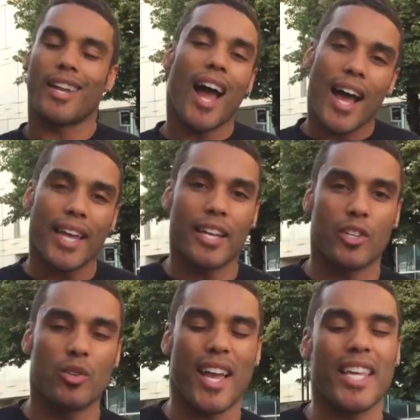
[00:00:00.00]
Nah, he
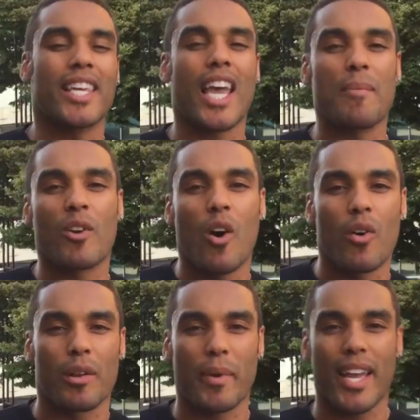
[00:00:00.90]
didn't do that. He kept
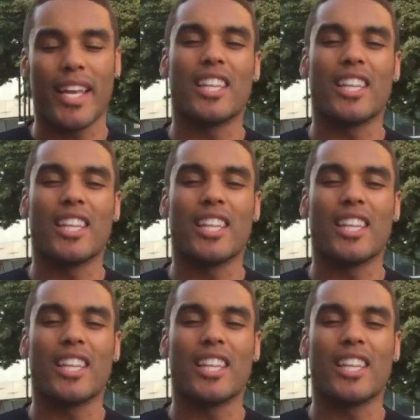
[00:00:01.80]
going, man.